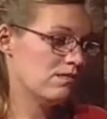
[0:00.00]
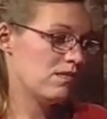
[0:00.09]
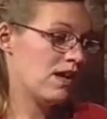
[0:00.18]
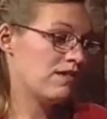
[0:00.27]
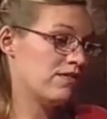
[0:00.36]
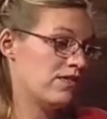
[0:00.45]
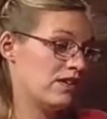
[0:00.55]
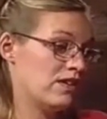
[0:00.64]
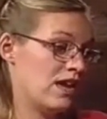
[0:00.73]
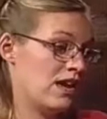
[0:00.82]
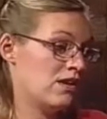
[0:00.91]
I
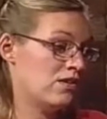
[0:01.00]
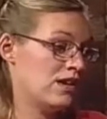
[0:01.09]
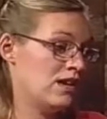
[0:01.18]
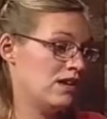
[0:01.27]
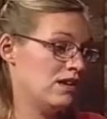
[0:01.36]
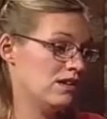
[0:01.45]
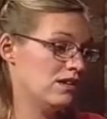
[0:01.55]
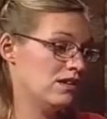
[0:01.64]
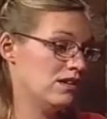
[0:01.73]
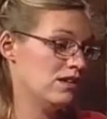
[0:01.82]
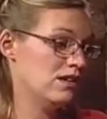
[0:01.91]
feel angry
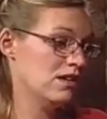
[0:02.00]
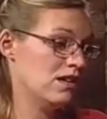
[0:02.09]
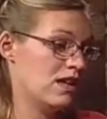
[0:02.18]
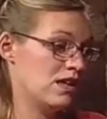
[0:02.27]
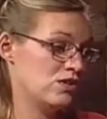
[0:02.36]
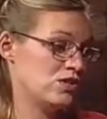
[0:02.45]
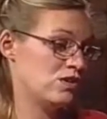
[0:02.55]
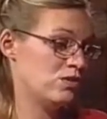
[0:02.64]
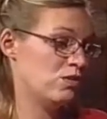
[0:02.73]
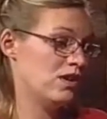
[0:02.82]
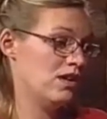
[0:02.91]
at
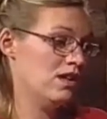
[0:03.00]
you